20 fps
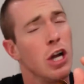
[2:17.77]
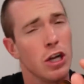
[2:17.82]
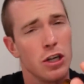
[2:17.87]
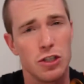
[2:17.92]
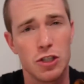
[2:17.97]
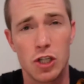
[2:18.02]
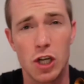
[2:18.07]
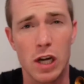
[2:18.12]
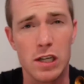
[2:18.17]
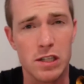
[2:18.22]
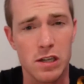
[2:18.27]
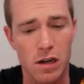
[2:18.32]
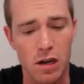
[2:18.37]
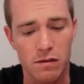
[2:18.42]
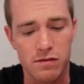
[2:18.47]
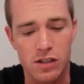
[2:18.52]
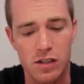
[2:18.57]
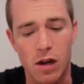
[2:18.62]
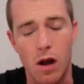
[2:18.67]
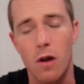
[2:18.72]
Just enough
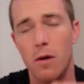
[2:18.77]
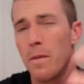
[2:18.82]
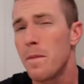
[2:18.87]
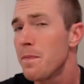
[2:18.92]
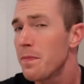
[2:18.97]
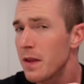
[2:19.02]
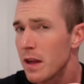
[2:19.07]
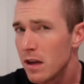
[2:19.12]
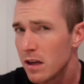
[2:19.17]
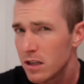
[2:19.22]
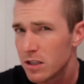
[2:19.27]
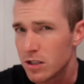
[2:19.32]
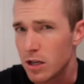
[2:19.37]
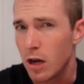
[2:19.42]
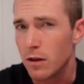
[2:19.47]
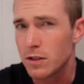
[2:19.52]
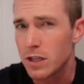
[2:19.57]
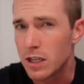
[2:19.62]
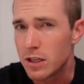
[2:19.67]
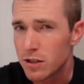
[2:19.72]
salt.
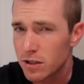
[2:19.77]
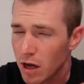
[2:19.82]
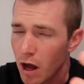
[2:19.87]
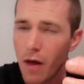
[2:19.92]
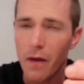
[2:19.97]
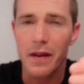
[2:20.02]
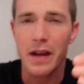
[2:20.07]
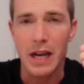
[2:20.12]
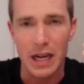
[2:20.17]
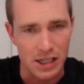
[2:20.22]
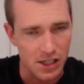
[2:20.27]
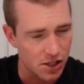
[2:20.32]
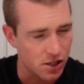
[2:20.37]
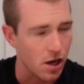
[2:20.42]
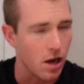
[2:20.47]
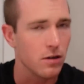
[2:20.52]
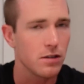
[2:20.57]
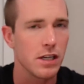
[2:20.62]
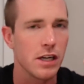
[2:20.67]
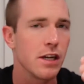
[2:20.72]
Salty, calling it a
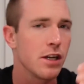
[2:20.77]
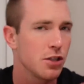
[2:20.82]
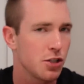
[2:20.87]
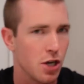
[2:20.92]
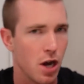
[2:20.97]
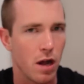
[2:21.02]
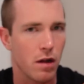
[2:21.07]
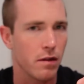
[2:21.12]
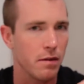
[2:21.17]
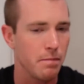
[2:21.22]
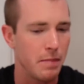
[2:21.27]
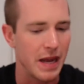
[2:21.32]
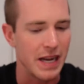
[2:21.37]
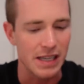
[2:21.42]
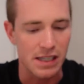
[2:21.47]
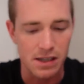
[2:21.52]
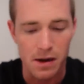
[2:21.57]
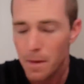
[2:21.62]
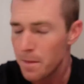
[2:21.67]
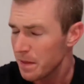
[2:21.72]
salty chocolate
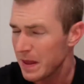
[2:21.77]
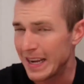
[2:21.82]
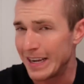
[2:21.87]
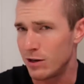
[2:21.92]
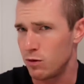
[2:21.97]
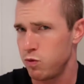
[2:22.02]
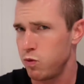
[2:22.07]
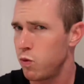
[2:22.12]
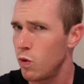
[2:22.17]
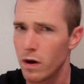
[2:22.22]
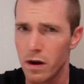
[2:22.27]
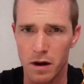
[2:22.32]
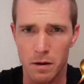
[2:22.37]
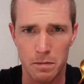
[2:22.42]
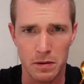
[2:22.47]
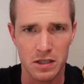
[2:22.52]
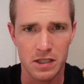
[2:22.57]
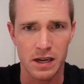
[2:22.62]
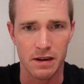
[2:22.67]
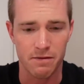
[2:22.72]
base is
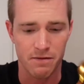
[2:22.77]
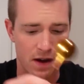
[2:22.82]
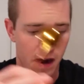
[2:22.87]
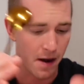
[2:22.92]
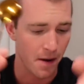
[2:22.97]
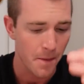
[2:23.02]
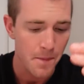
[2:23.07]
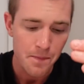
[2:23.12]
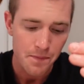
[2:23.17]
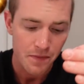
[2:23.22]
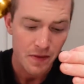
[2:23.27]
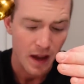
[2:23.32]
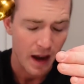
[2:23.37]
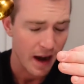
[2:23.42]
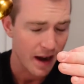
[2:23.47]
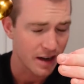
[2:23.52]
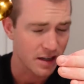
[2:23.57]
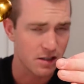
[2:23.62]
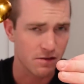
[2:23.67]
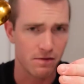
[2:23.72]
100% fair.
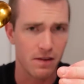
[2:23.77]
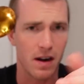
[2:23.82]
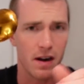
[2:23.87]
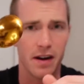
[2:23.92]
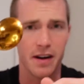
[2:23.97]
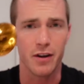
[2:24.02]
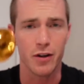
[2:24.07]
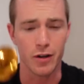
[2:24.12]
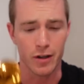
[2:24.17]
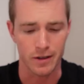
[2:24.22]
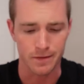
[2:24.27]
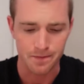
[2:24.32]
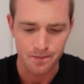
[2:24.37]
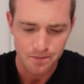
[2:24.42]
It's very good.